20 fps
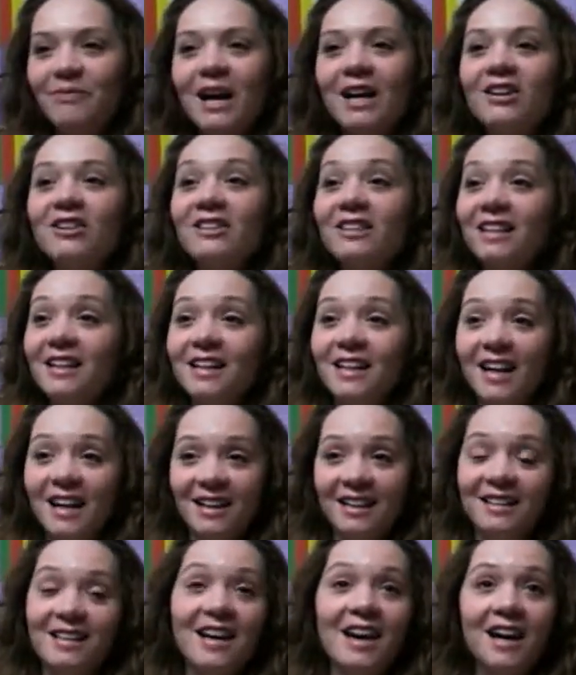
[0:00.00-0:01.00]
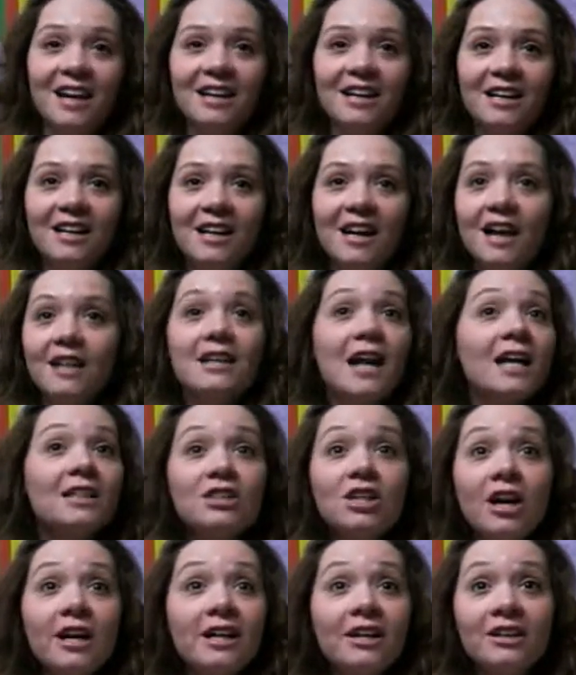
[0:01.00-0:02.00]
Better than yeah. So so not
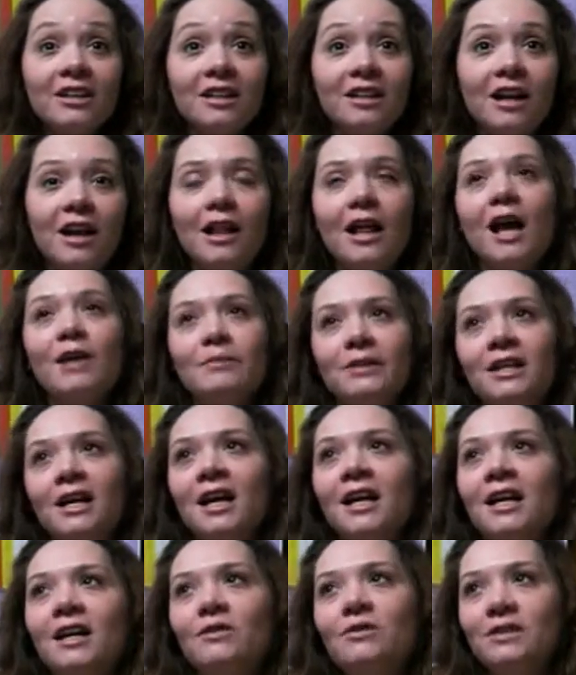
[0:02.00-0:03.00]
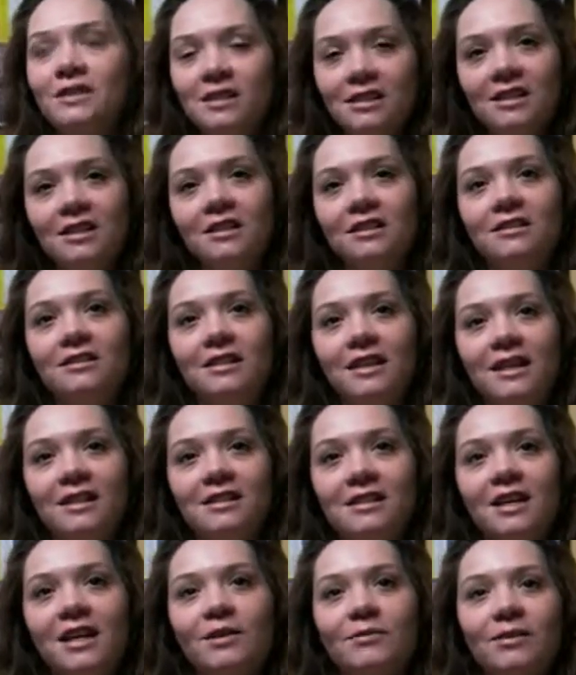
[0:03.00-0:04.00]
tell tired us, at all. I mean I was a little
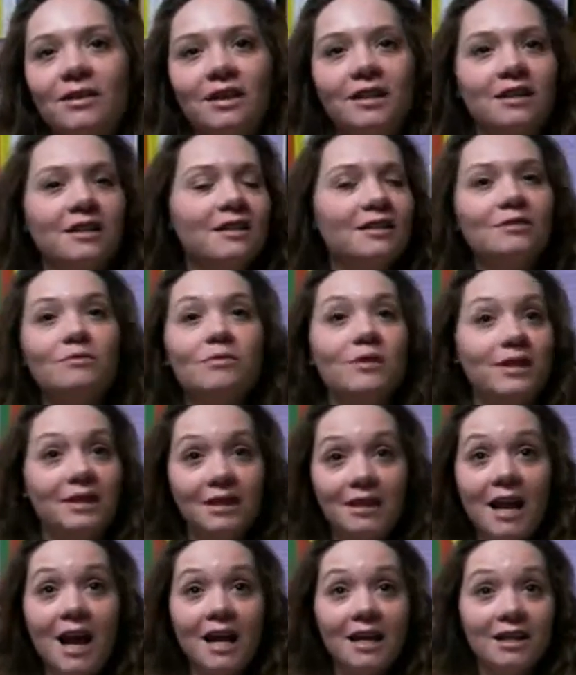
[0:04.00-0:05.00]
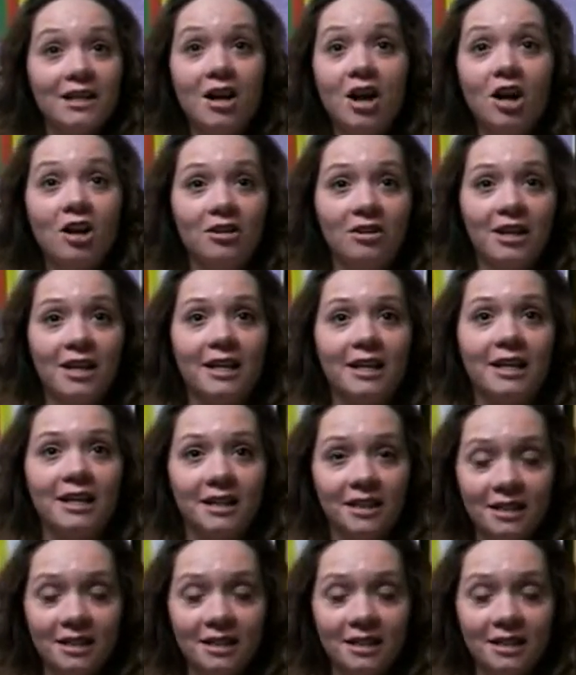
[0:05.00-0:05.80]
last night, but but not at all like.